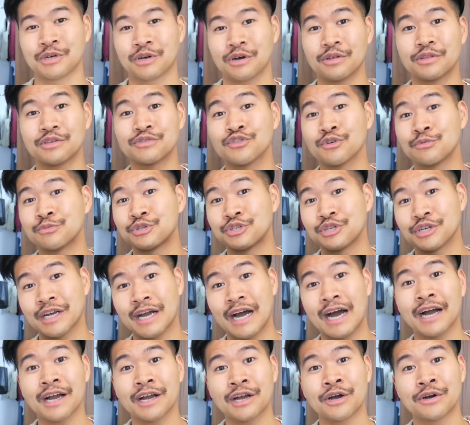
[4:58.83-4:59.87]
I got this from
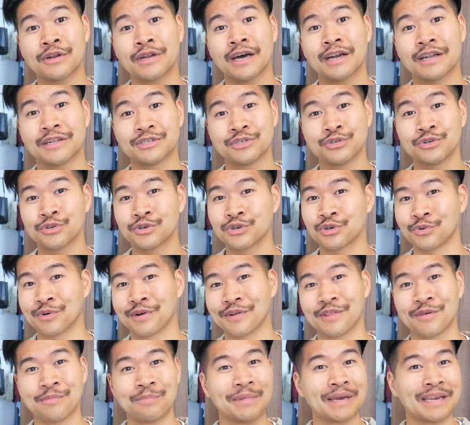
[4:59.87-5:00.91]
Chicago and Harajuku, one
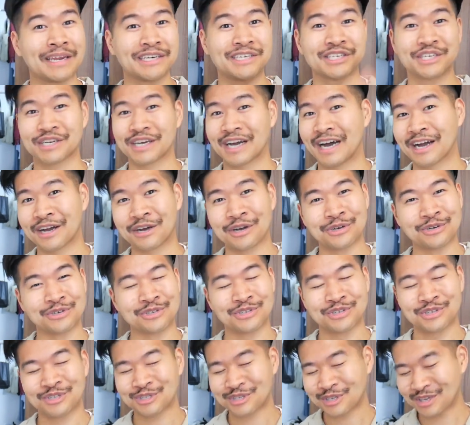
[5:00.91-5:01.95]
of the many
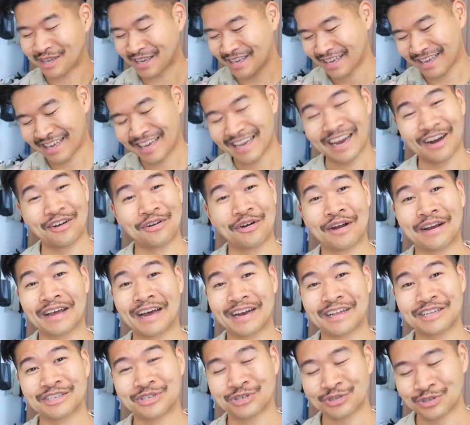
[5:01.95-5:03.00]
Chicago's around
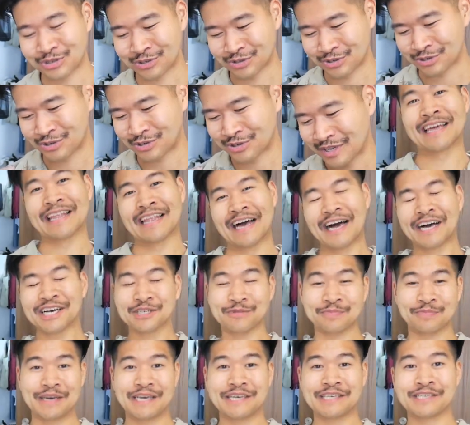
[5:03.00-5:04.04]
Harajuku.
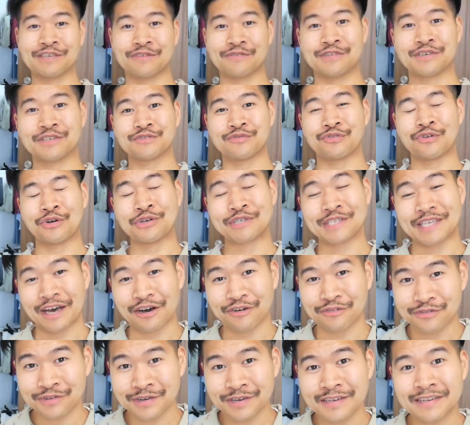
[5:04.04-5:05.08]
Last piece of first
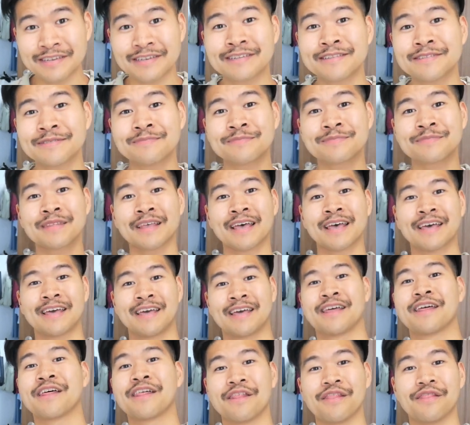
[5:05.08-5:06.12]
outfit
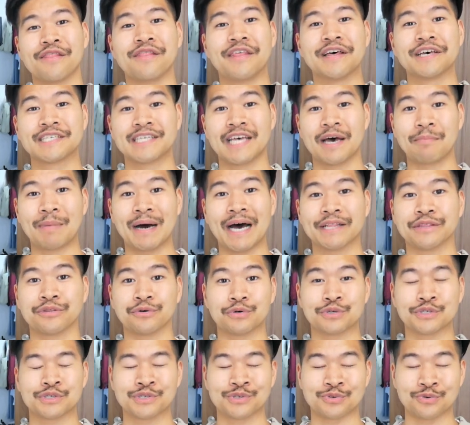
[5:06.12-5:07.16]
the
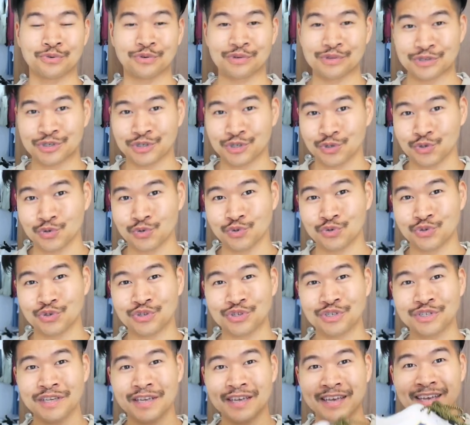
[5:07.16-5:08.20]
zapatos or the
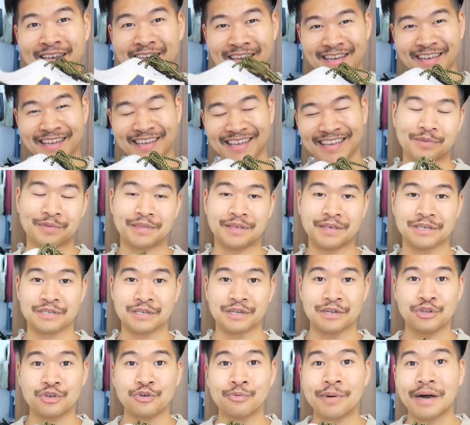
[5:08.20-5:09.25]
shoes. These are
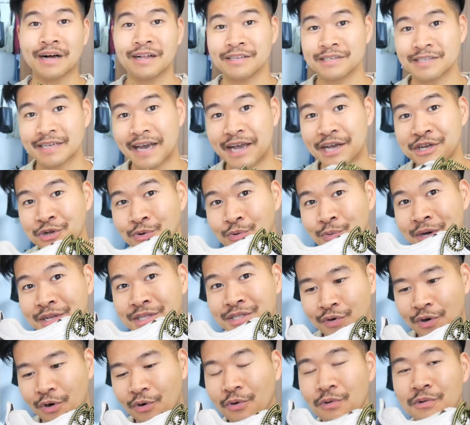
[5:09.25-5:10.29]
the New Balance
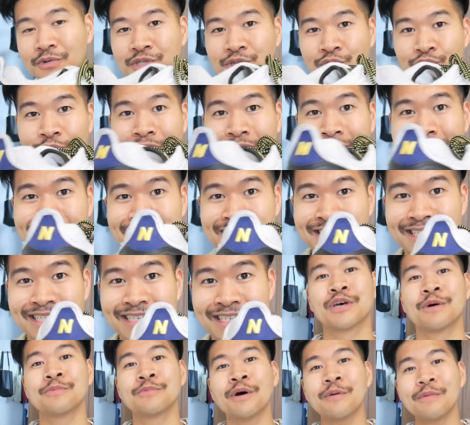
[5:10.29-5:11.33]
801 all terrains.
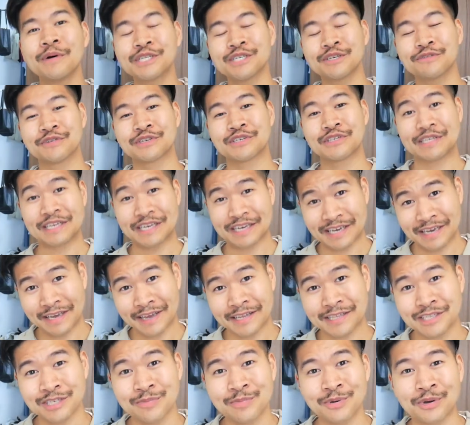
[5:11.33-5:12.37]
I'm not much of a
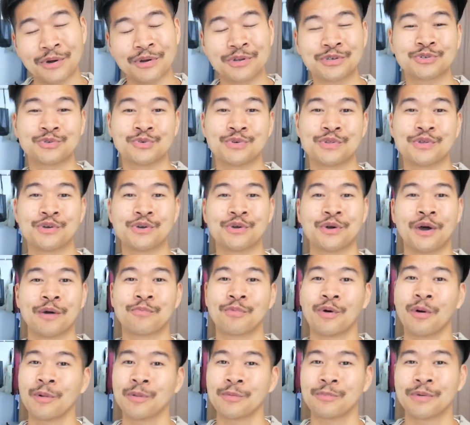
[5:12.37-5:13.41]
sneakerhead to be honest with you. I
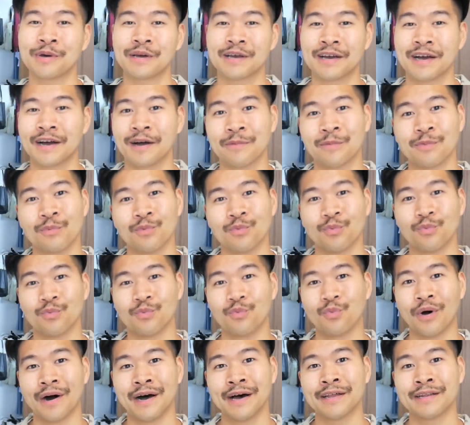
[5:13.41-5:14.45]
probably pick up
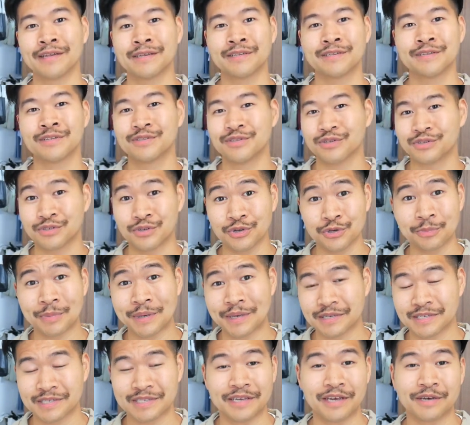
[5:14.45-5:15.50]
one to
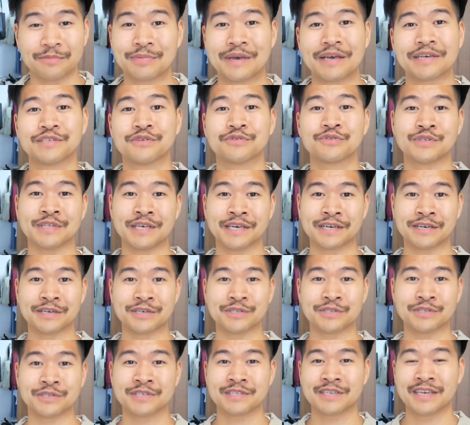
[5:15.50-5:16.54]
two pairs of
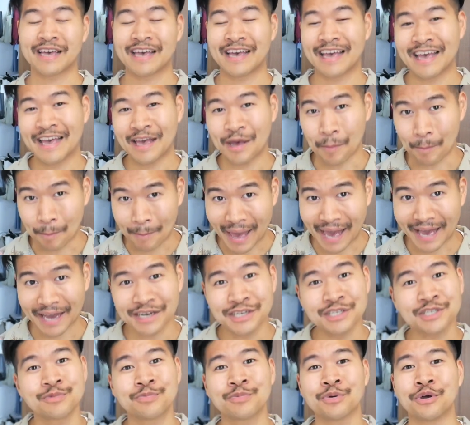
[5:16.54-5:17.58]
sneakers
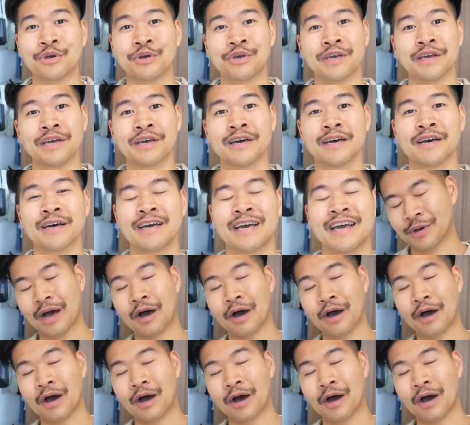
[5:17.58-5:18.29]
max per year.